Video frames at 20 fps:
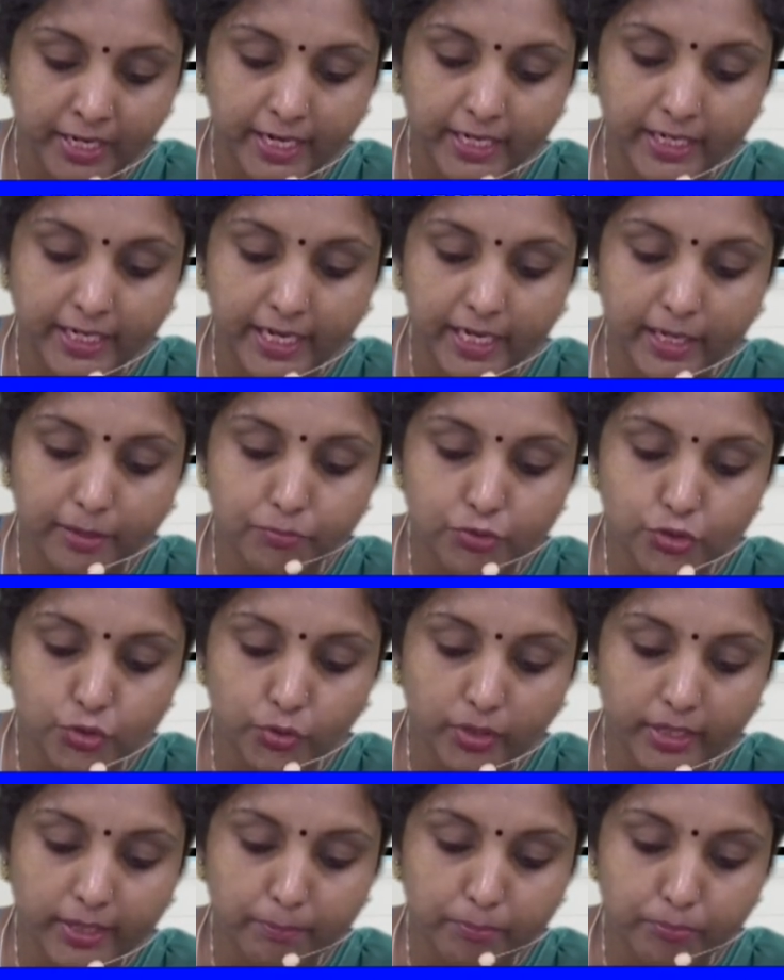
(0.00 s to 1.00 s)
It aims
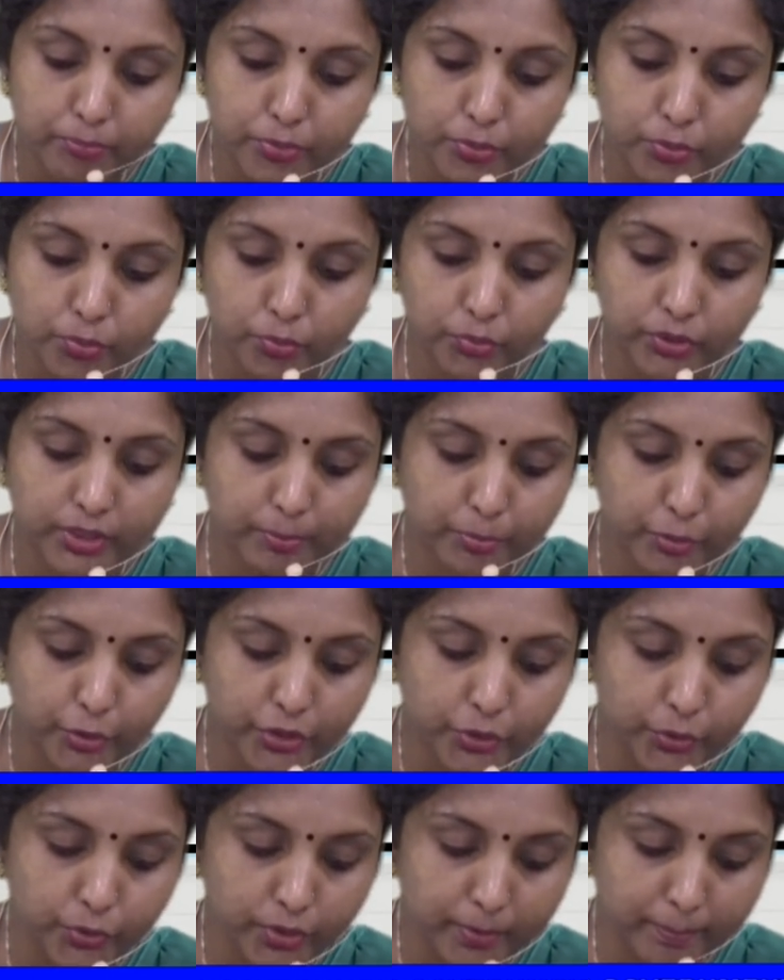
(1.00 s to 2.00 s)
to improve the
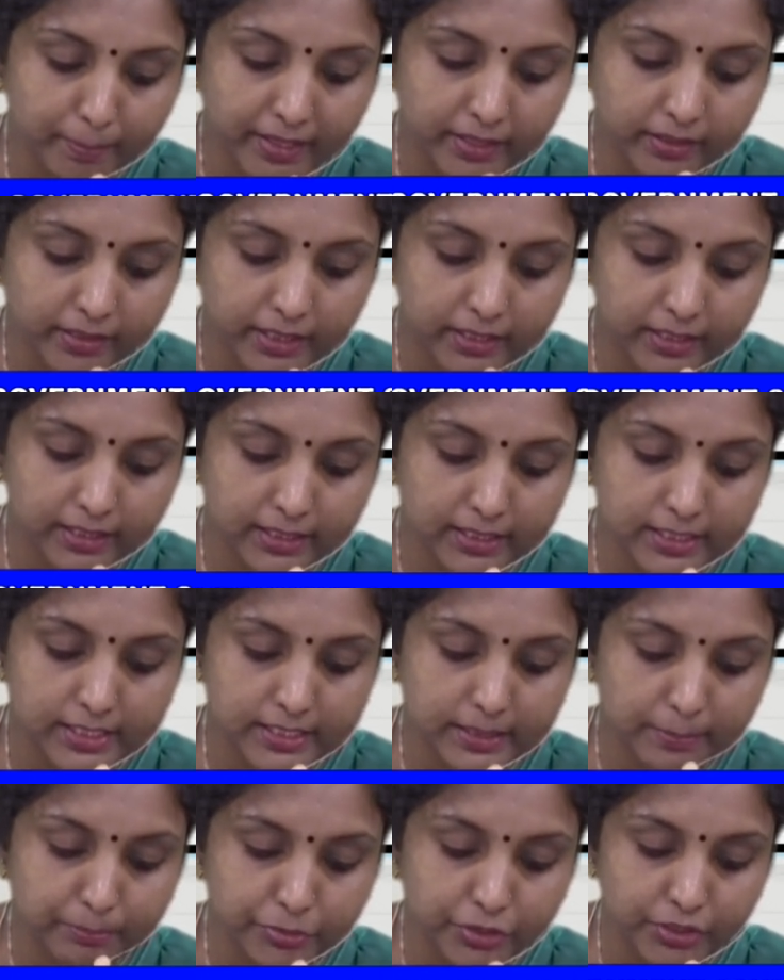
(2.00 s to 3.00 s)
procurement and
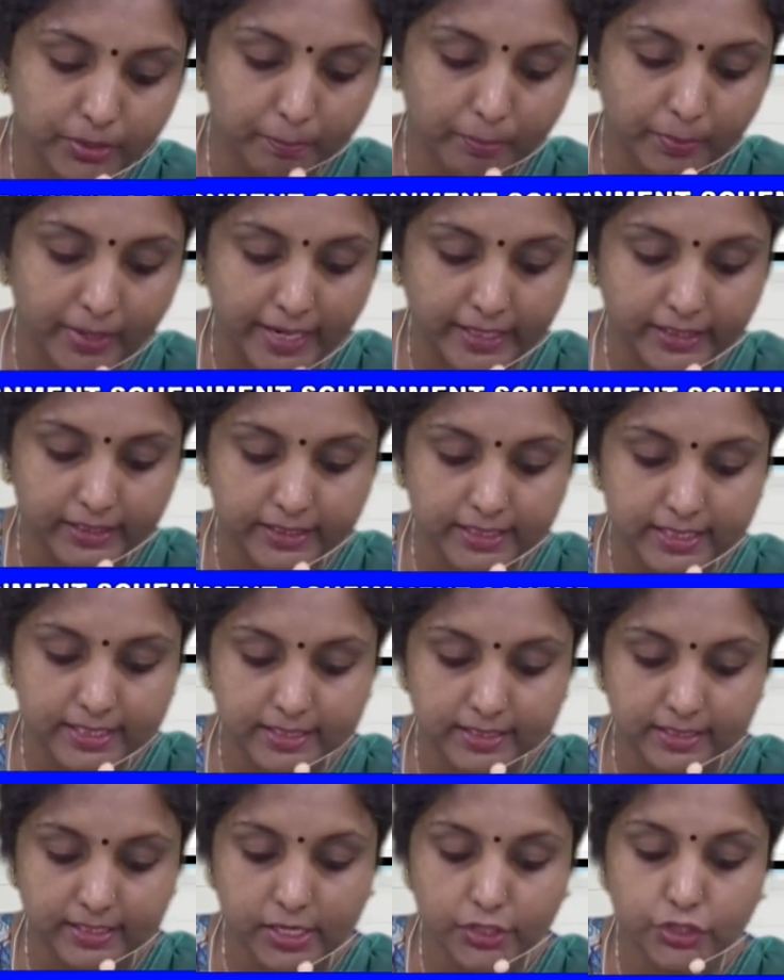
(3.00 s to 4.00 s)
consumption
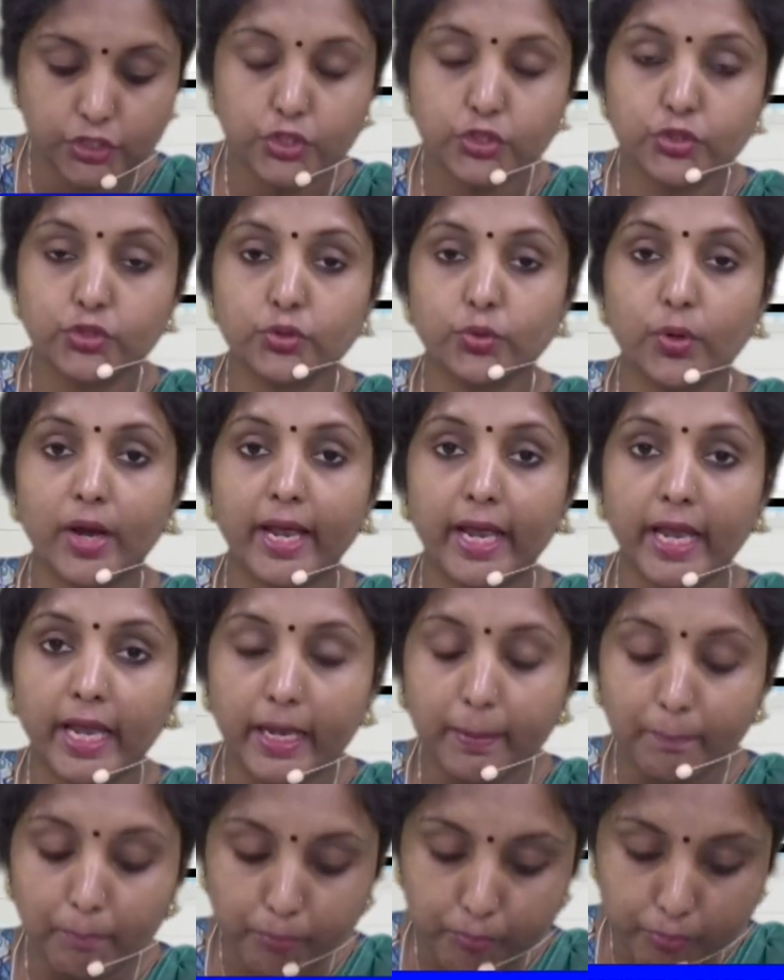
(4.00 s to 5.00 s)
practices to
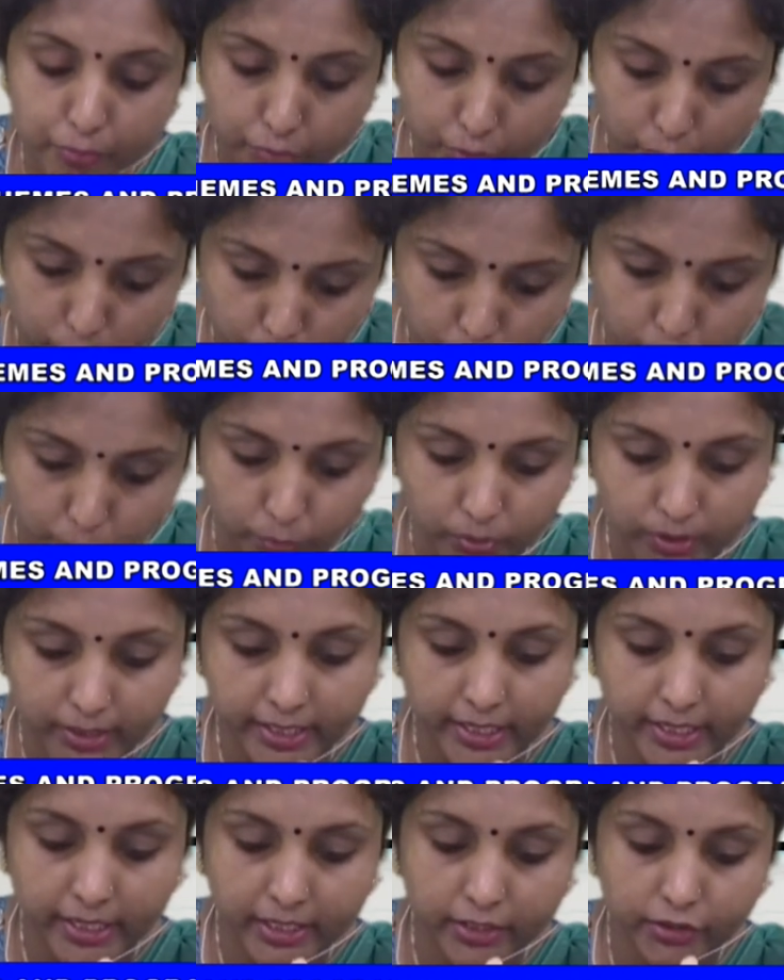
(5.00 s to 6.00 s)
improve
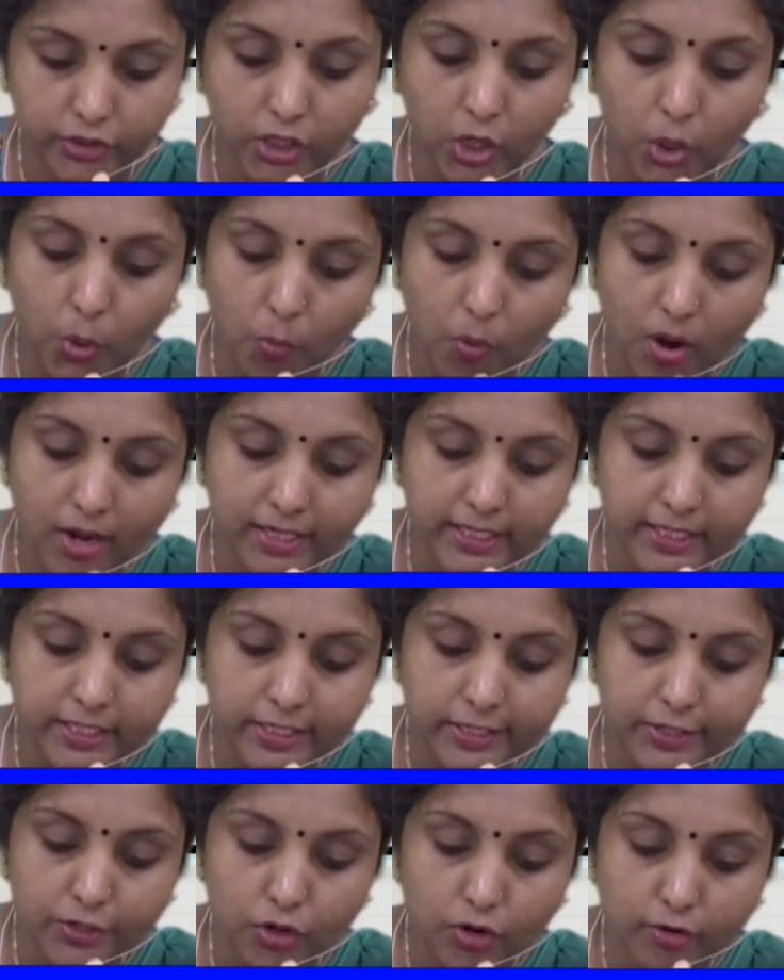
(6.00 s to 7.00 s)
the
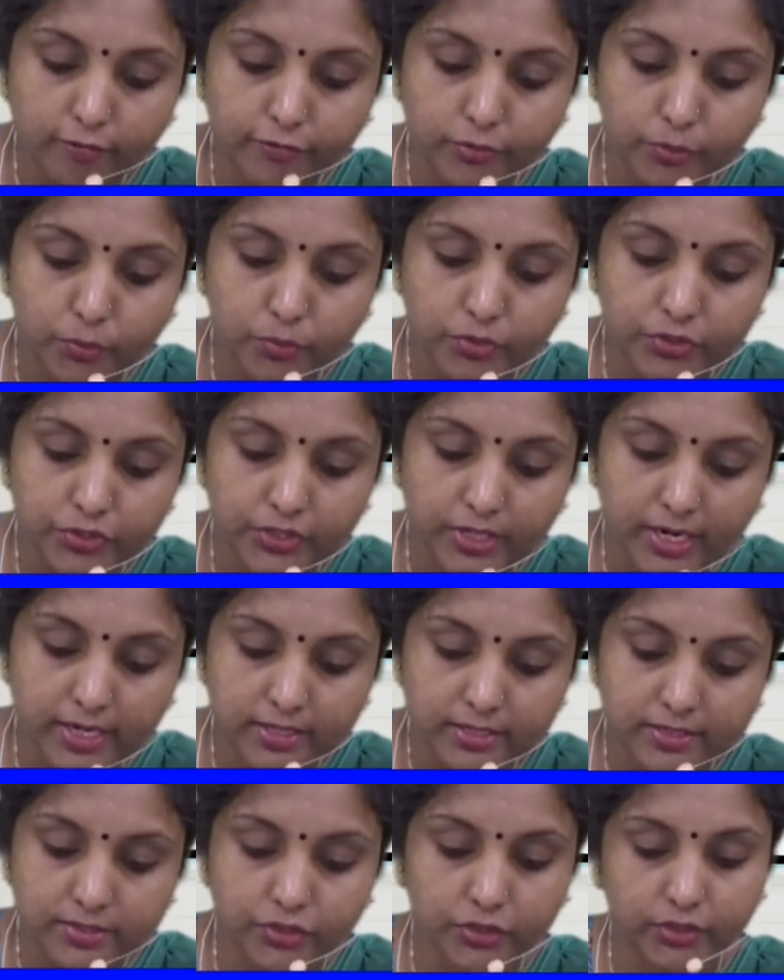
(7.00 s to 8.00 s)
quality of goods
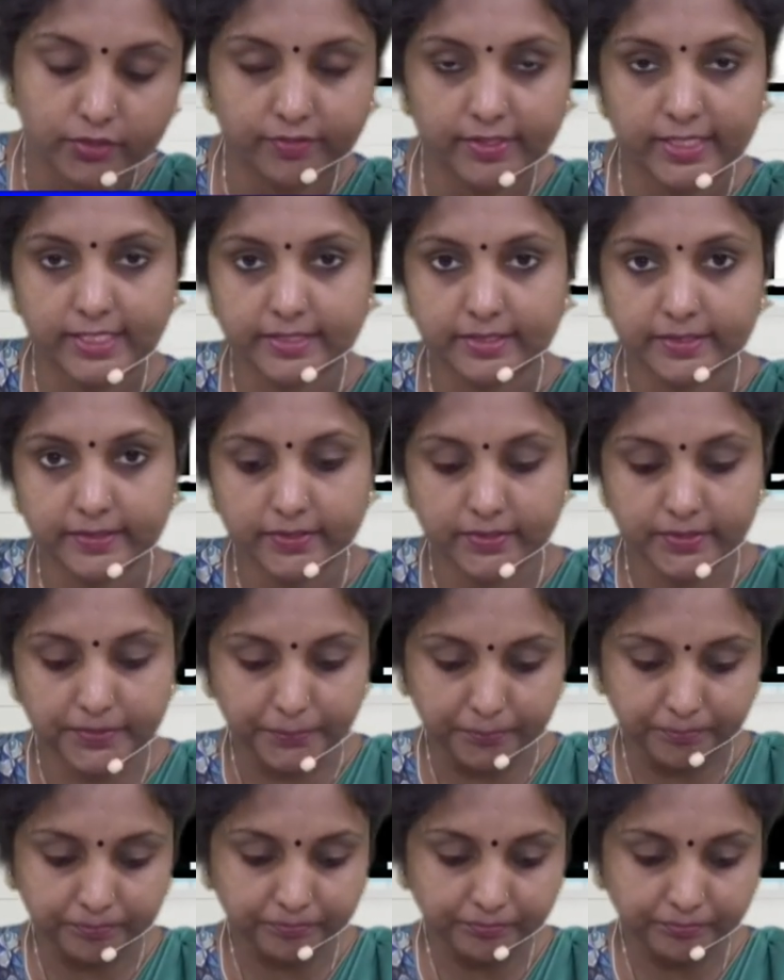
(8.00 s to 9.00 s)
and services.